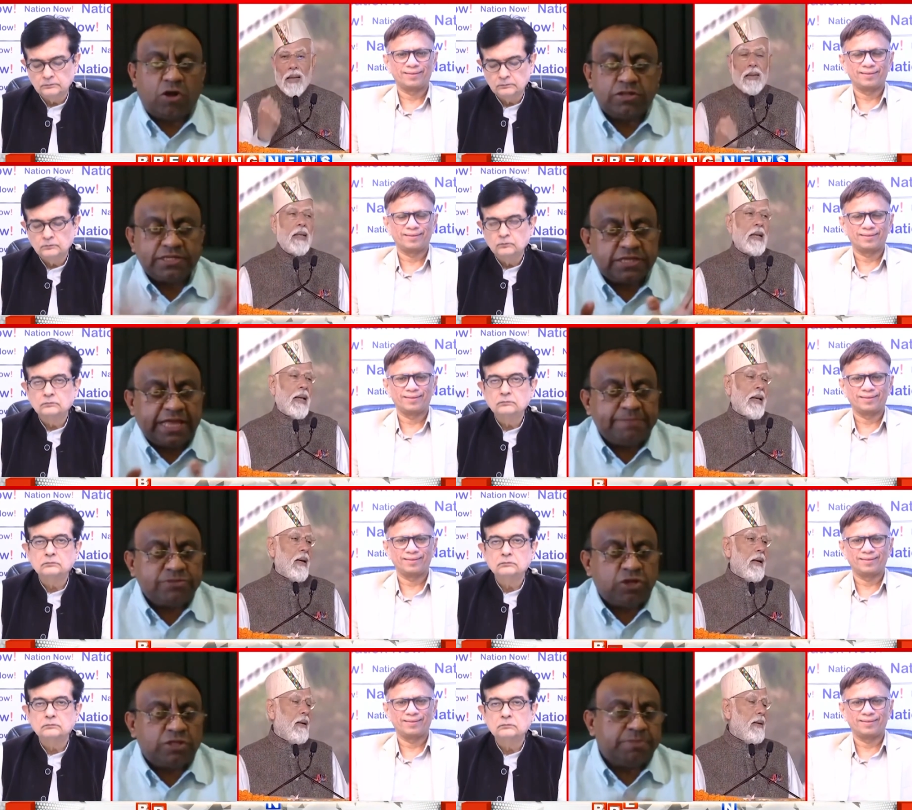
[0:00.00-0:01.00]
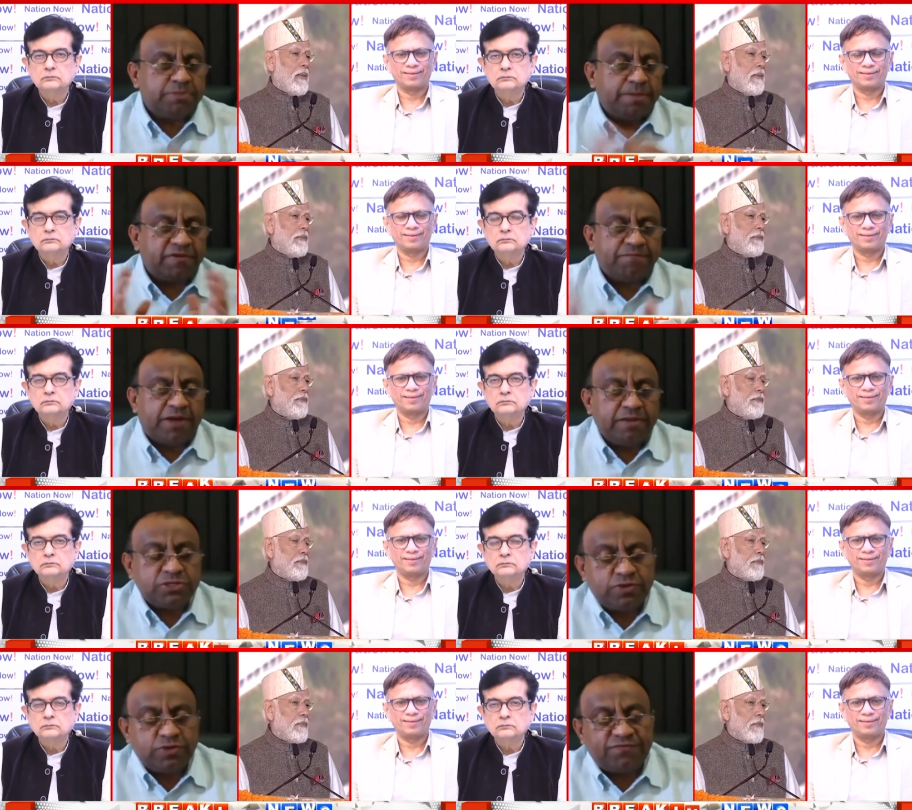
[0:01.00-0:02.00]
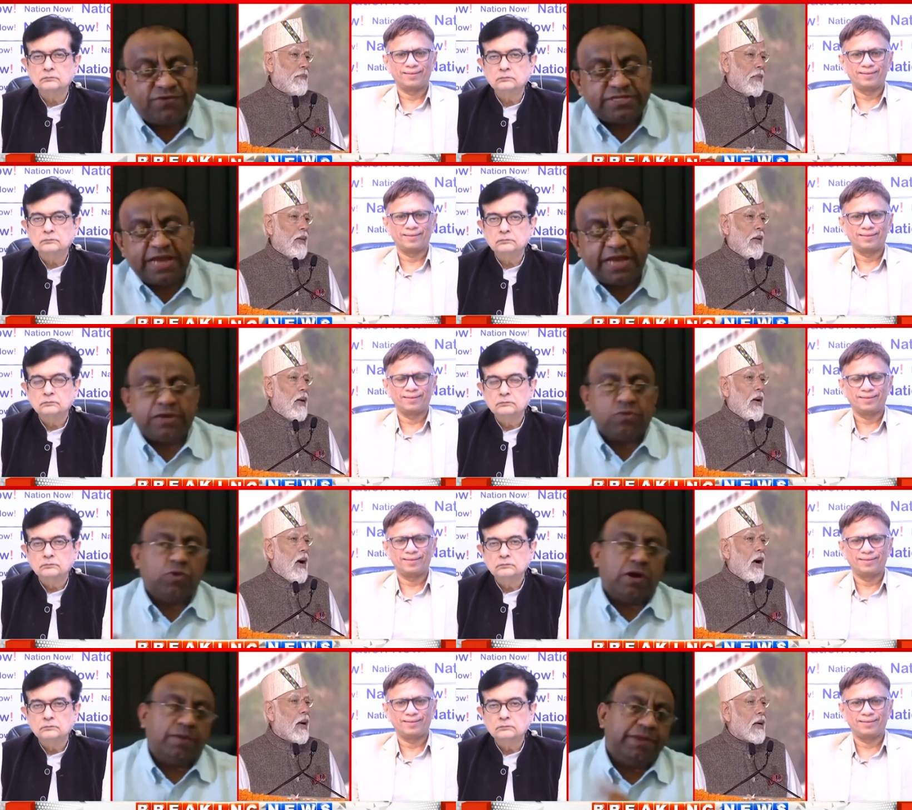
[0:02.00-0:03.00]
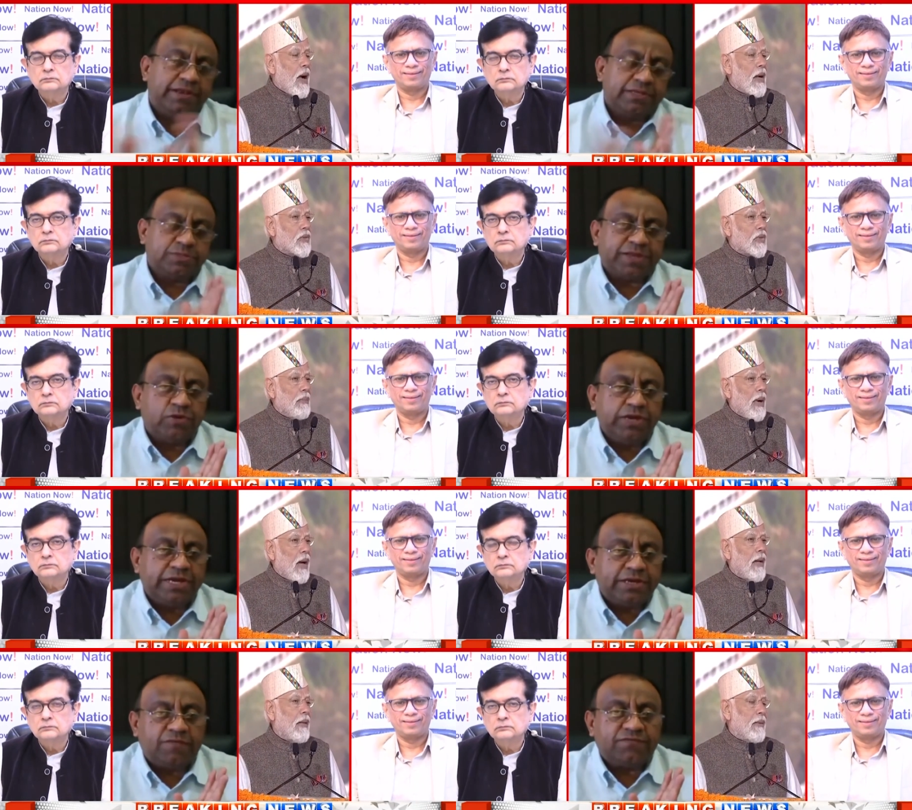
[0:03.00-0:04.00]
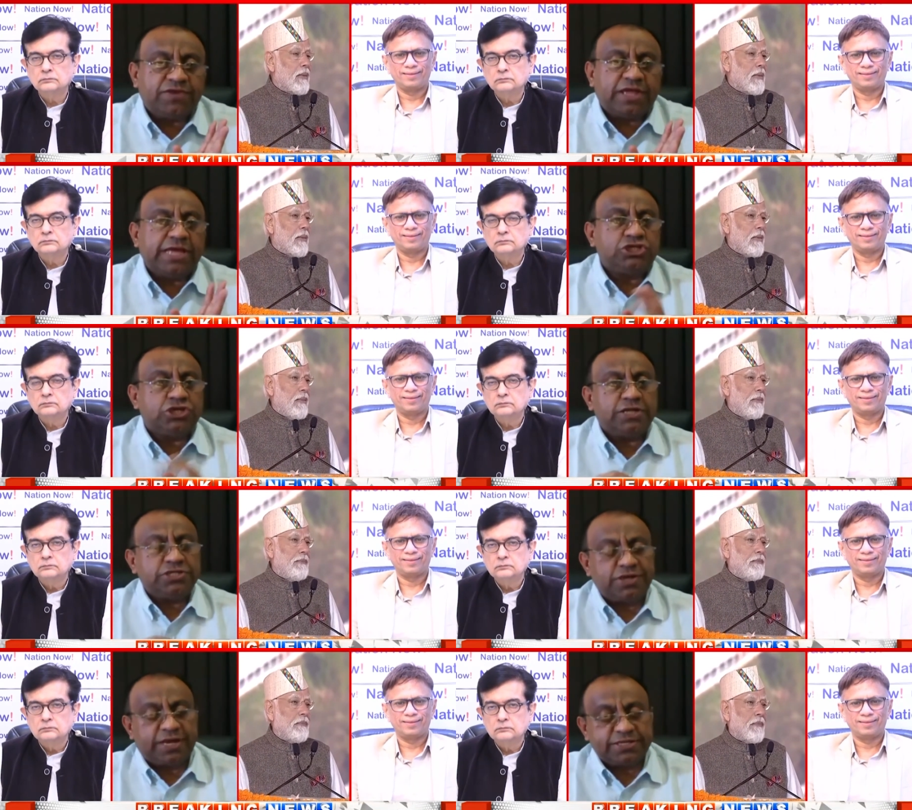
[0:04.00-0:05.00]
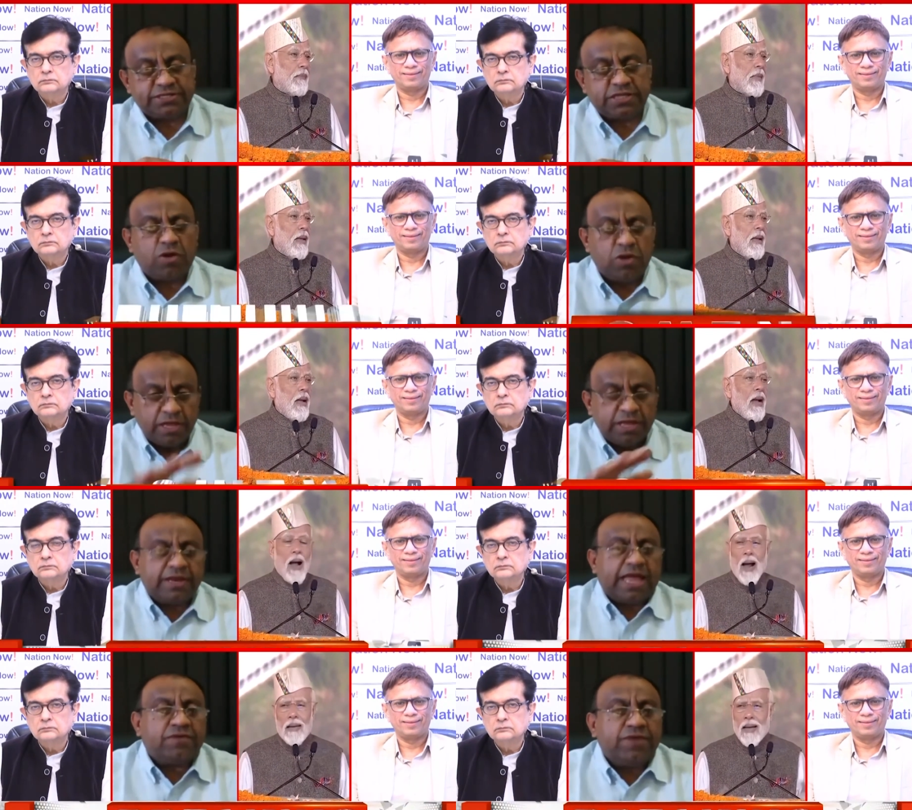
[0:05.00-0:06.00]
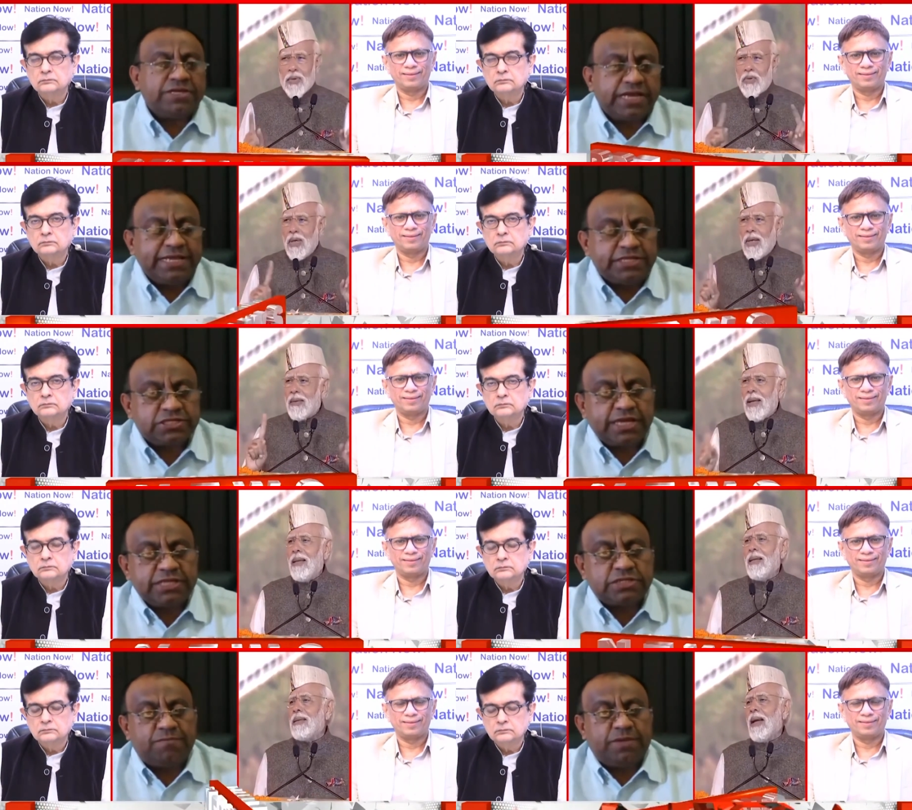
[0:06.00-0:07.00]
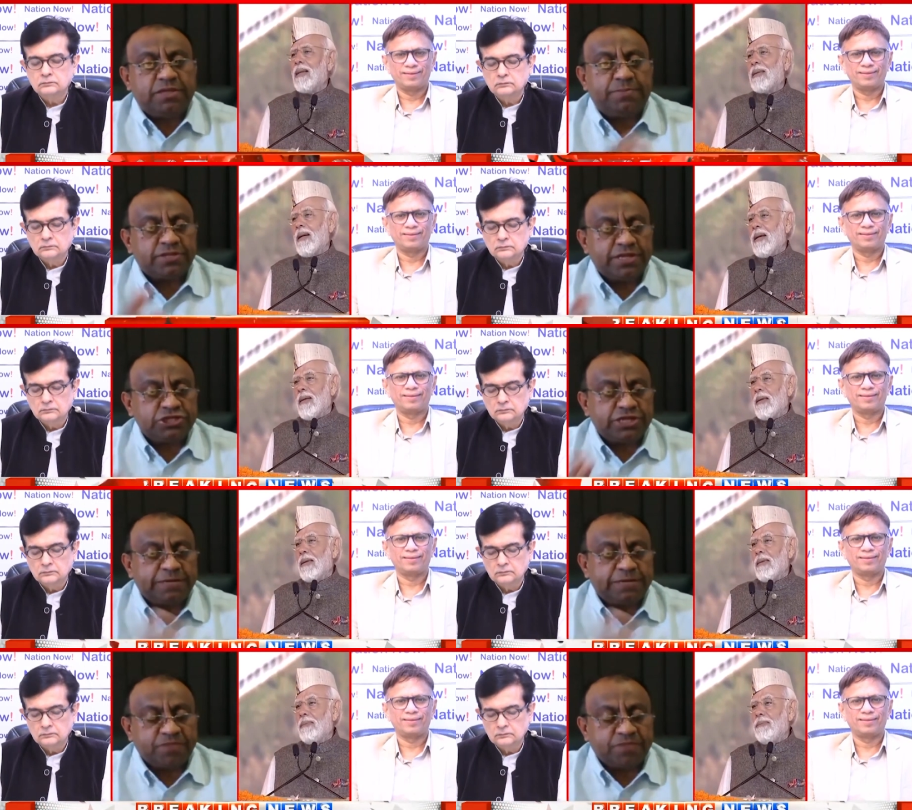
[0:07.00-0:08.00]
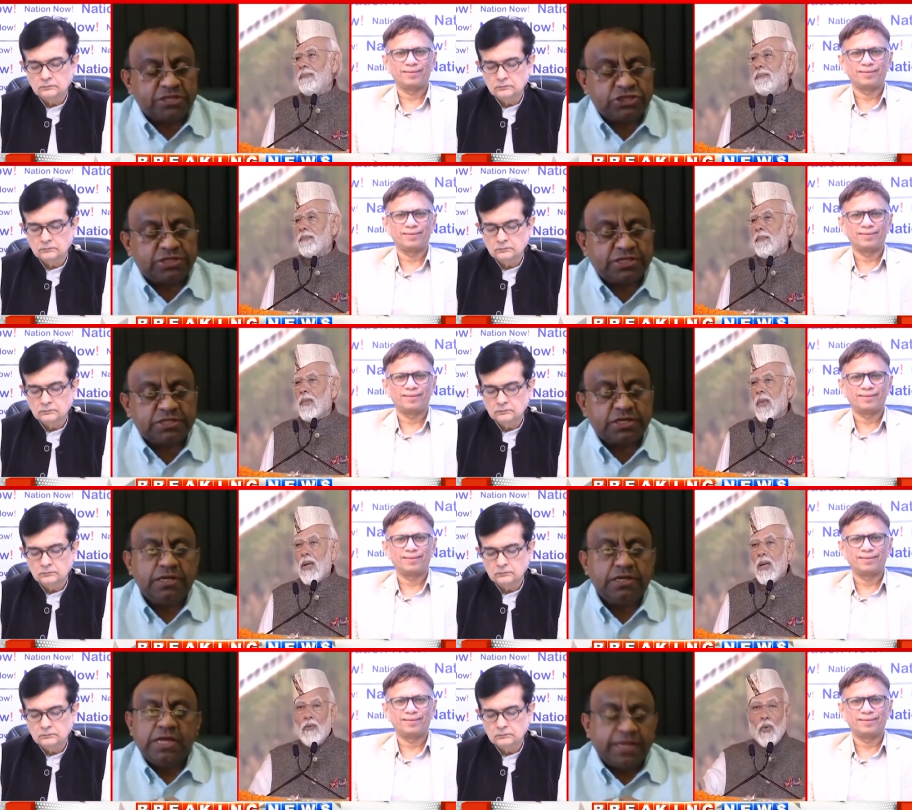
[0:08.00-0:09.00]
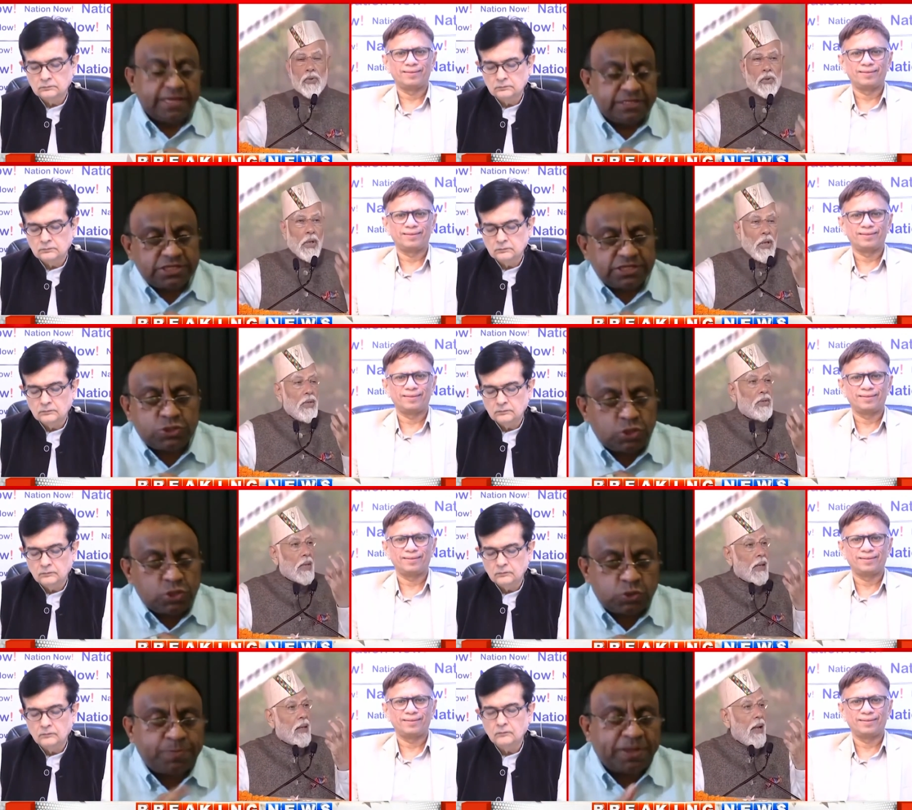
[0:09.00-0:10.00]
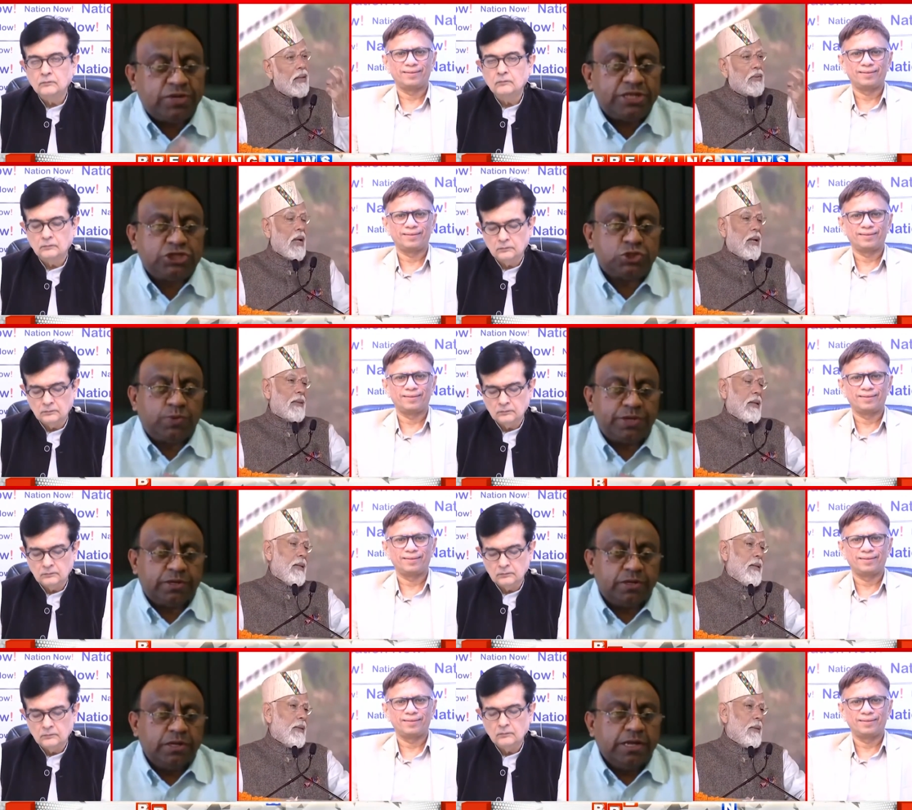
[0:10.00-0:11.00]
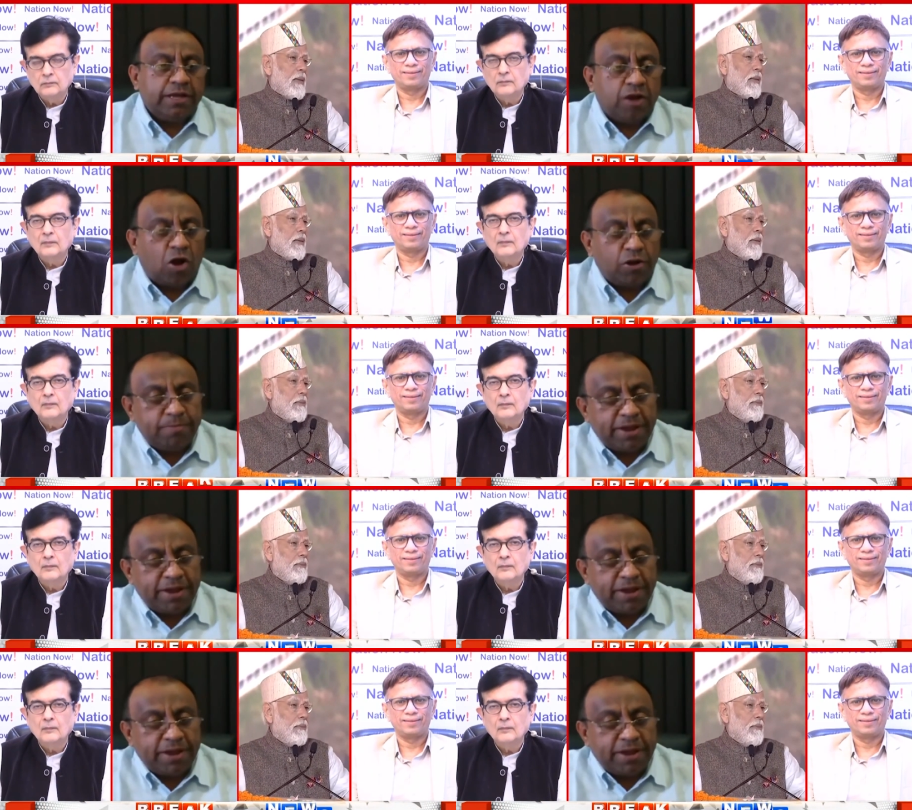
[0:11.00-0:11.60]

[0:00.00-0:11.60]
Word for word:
Speaker 1: All these names, all these member of parliaments who have resigned and who have been speculated of taking charge in Rajasthan or likewise any states of Madhya Pradesh and Chhattisgarh, it's just no speculation over here on